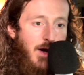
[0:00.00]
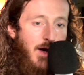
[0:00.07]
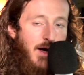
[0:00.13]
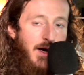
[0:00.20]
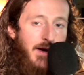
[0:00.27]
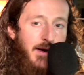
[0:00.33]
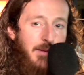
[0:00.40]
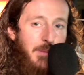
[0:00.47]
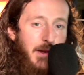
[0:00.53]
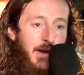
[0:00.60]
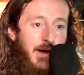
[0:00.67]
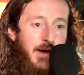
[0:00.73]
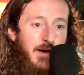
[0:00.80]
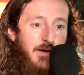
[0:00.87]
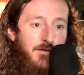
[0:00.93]
And a
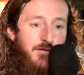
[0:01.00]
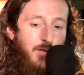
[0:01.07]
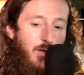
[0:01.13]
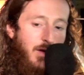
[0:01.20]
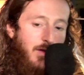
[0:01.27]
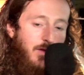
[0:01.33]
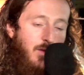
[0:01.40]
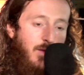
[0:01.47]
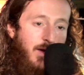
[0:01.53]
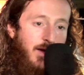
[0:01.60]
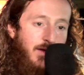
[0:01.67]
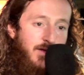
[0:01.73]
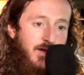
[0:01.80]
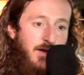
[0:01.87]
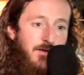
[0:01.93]
plane, if one of the
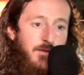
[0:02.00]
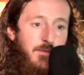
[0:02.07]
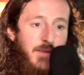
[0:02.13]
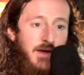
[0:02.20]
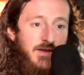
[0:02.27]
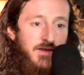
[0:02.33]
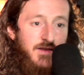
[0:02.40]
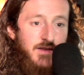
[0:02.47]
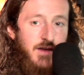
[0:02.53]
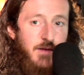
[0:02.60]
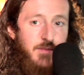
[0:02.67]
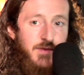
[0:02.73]
wings that messes up,